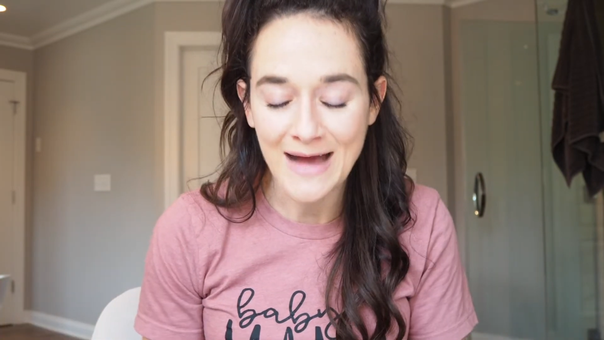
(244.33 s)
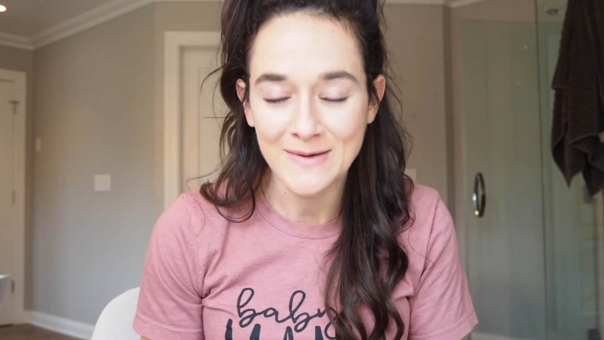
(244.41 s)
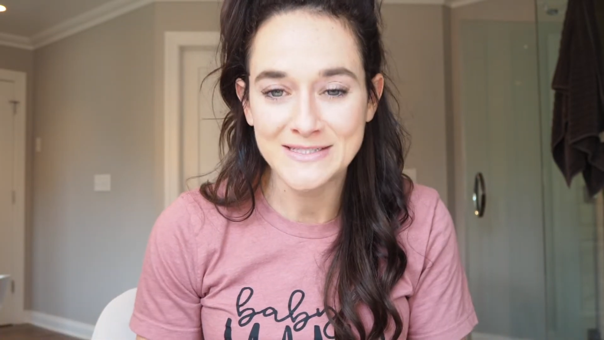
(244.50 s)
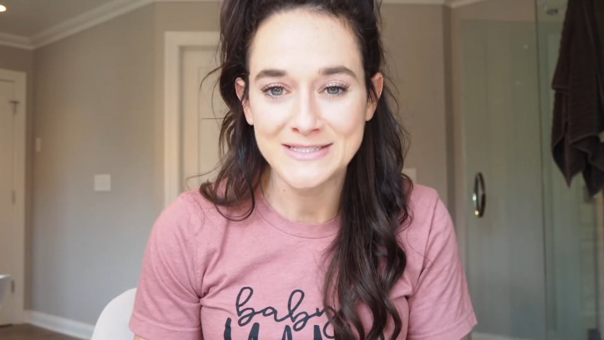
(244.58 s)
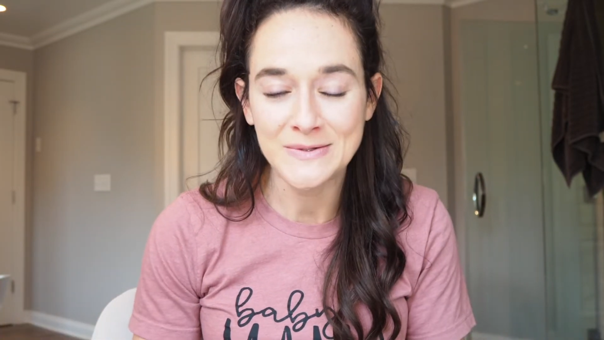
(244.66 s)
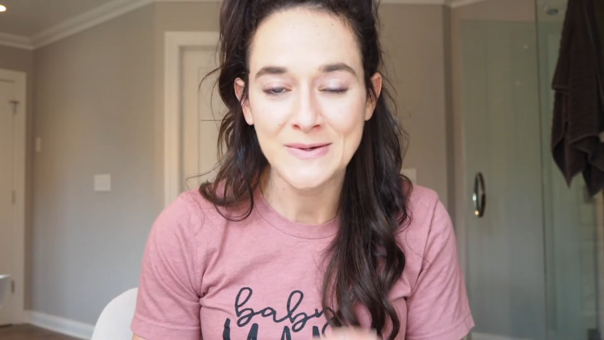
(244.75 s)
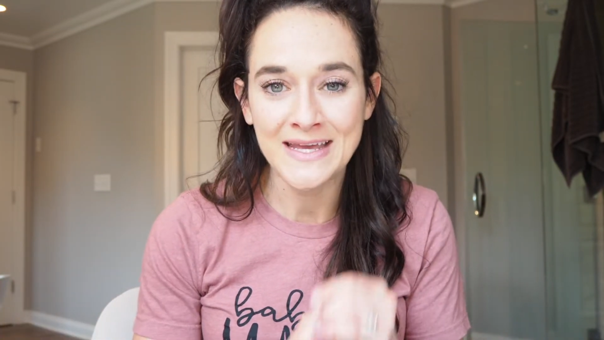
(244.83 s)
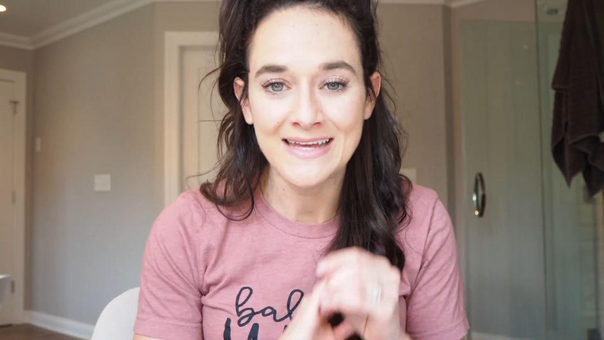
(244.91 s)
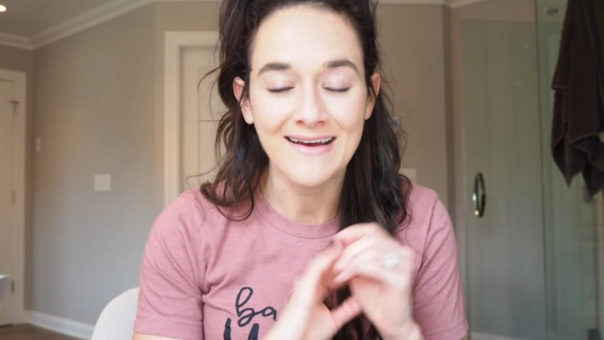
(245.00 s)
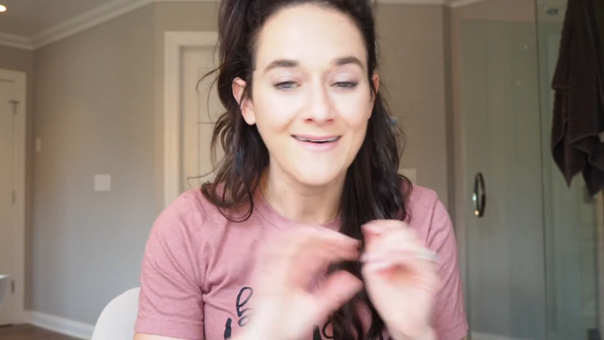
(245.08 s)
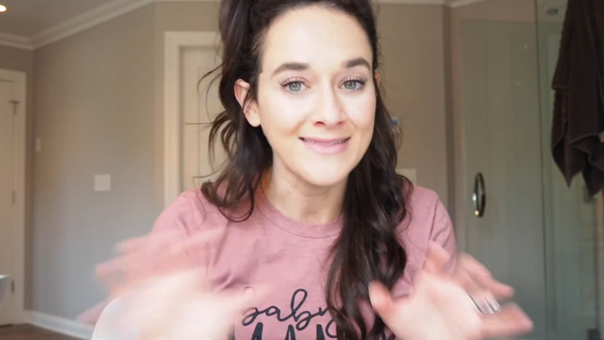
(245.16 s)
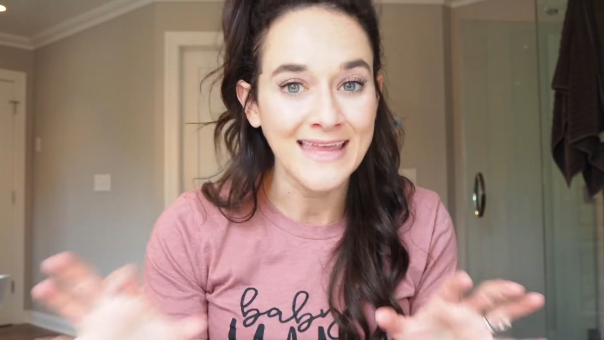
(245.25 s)
I was doing
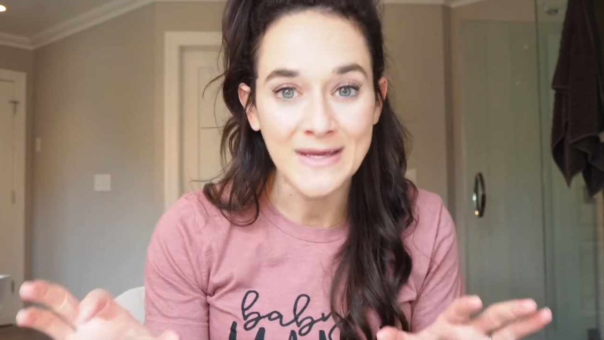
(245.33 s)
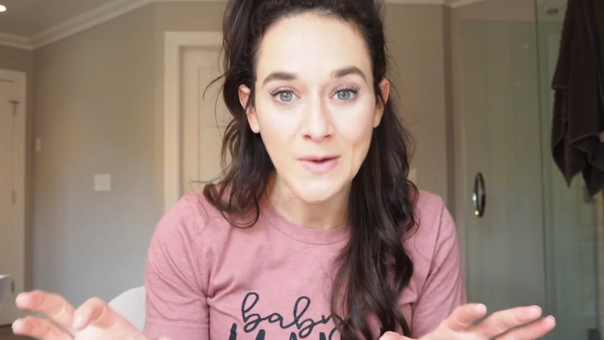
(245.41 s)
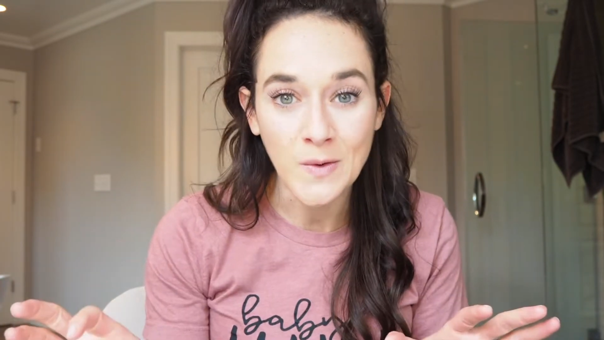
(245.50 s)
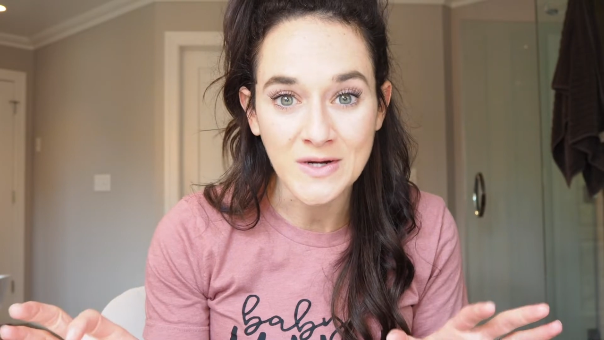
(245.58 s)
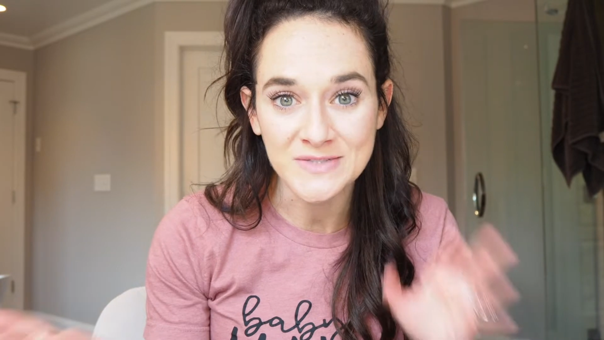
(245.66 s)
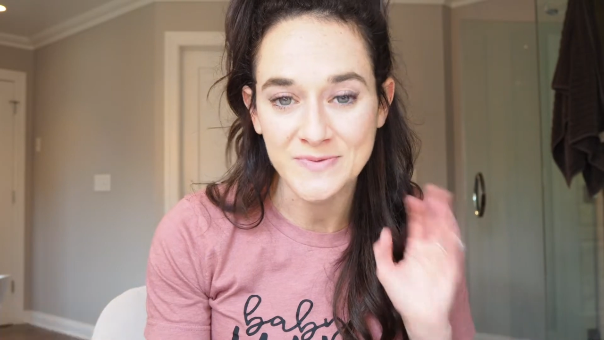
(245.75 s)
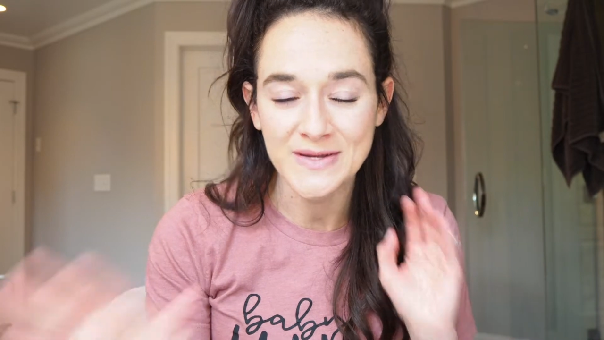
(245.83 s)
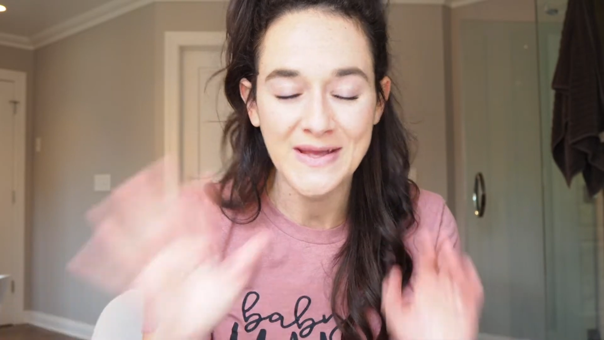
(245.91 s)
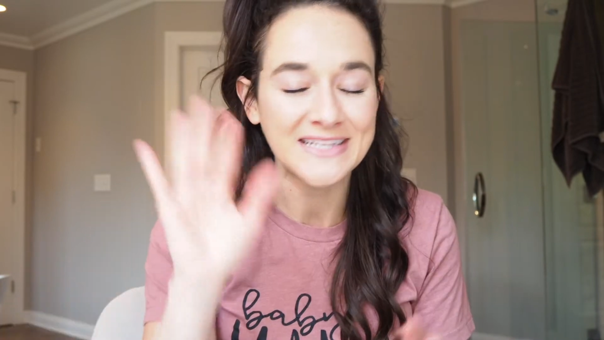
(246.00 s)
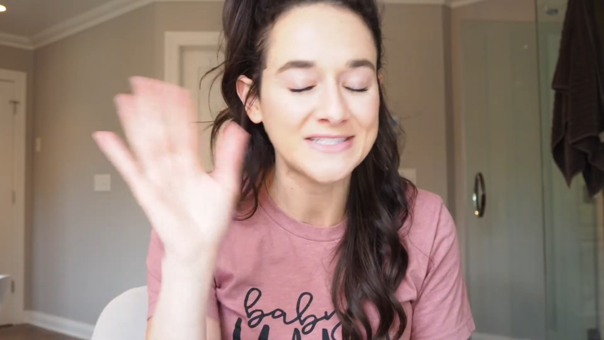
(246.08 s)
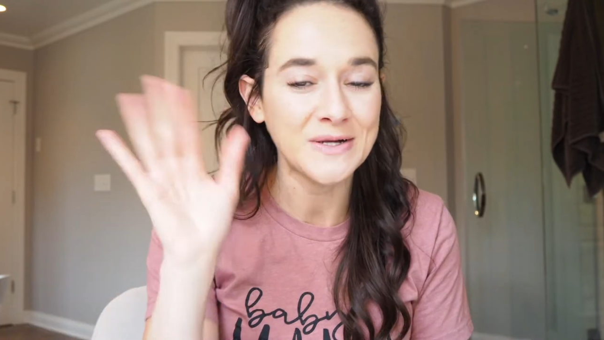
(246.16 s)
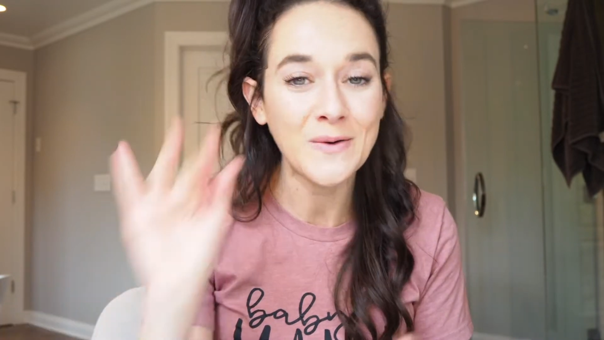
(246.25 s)
an online course where you
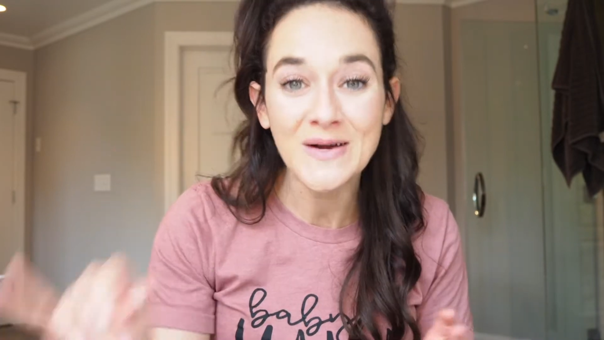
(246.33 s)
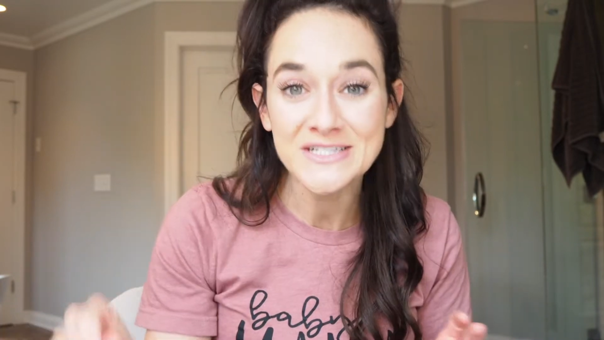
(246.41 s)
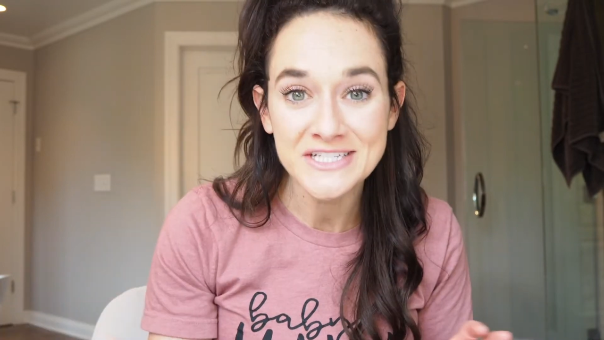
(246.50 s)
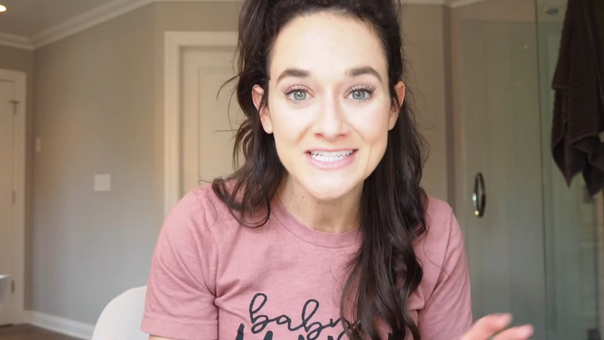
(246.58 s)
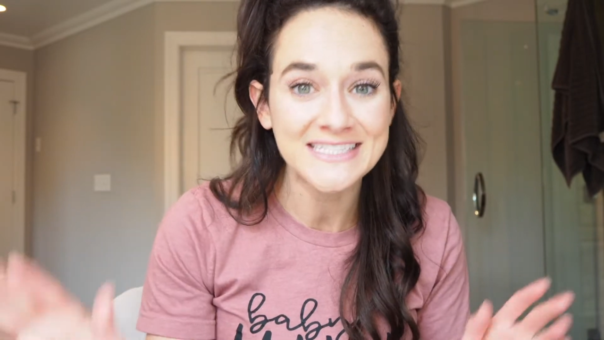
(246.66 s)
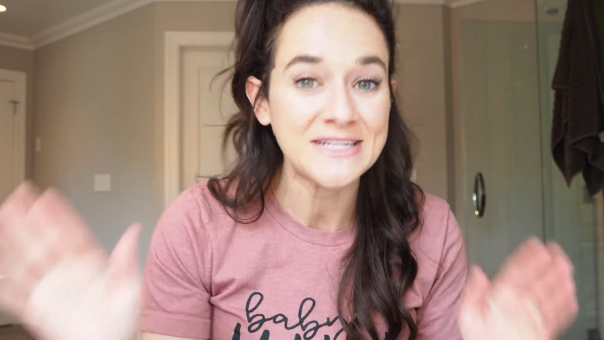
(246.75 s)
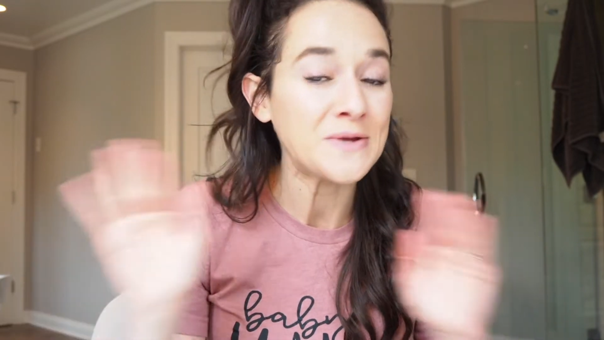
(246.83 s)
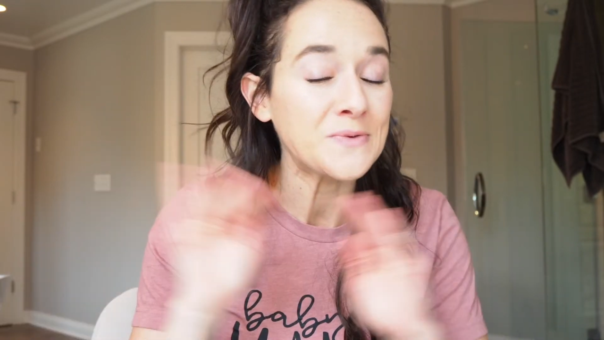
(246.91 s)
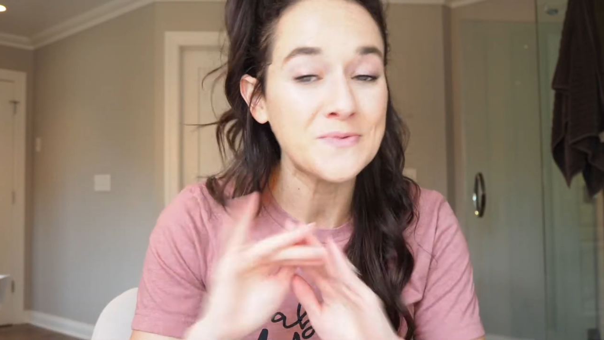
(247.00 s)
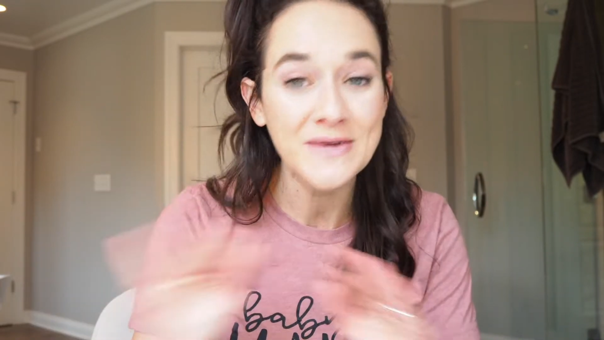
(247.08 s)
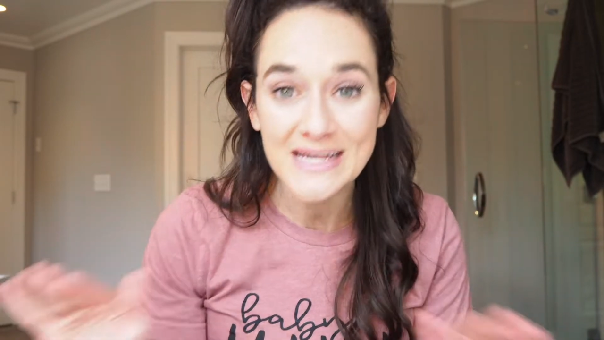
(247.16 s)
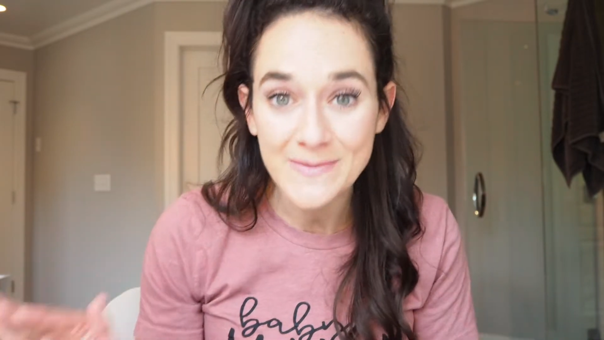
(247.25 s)
answer questions and you
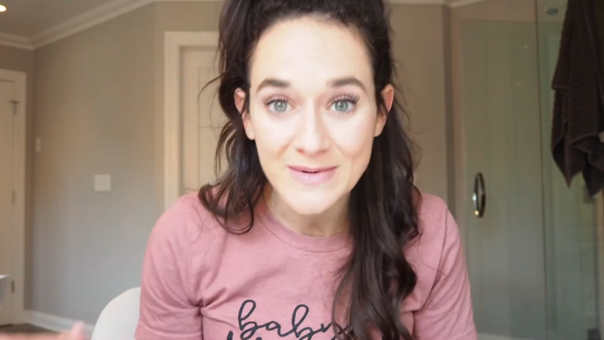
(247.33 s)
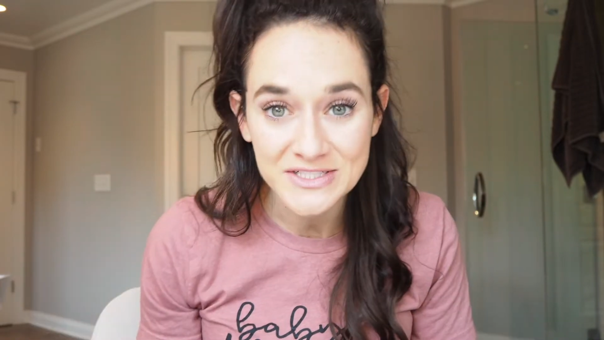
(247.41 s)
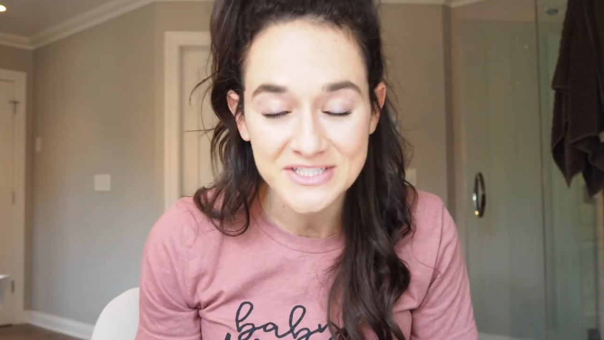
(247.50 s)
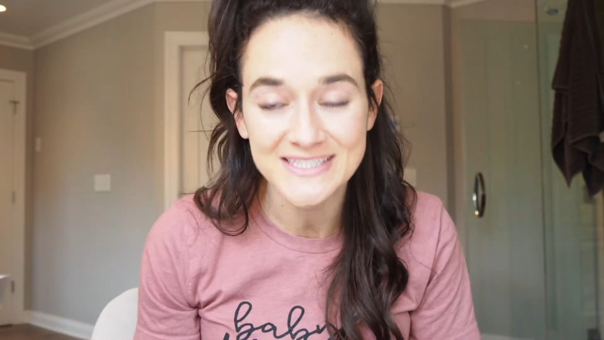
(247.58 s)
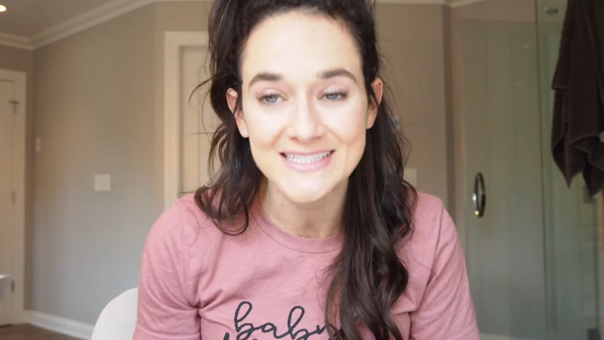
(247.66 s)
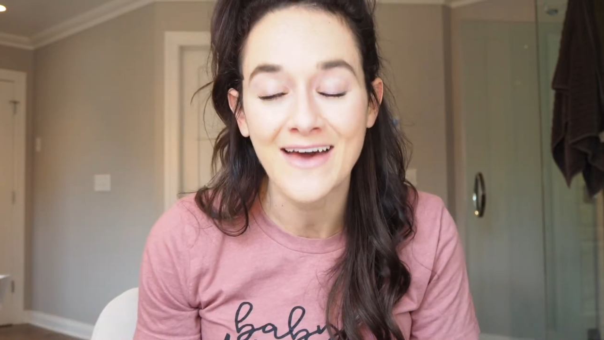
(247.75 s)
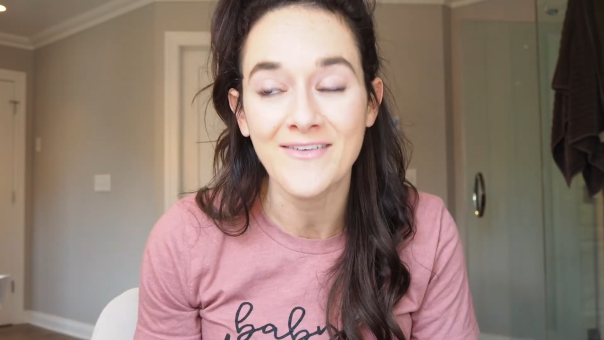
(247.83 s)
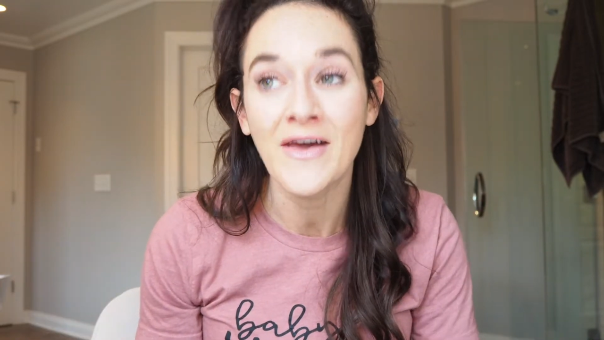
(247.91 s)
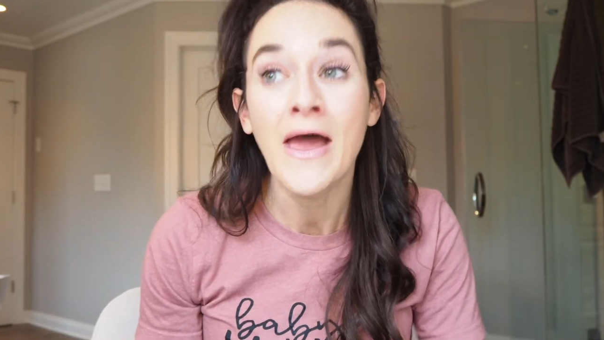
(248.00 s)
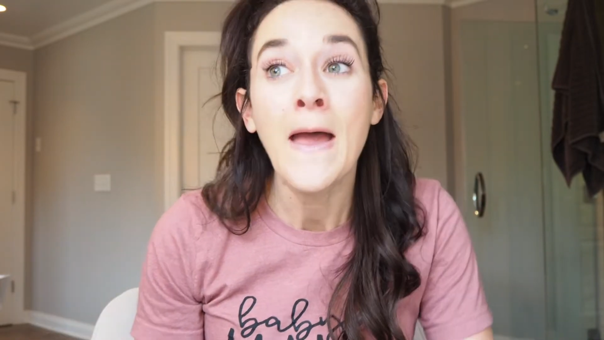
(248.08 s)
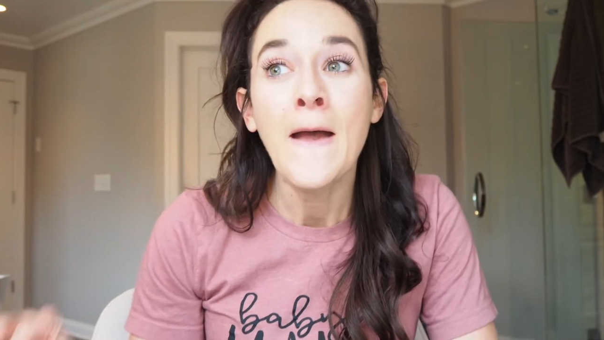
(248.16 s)
read a bunch of stuff.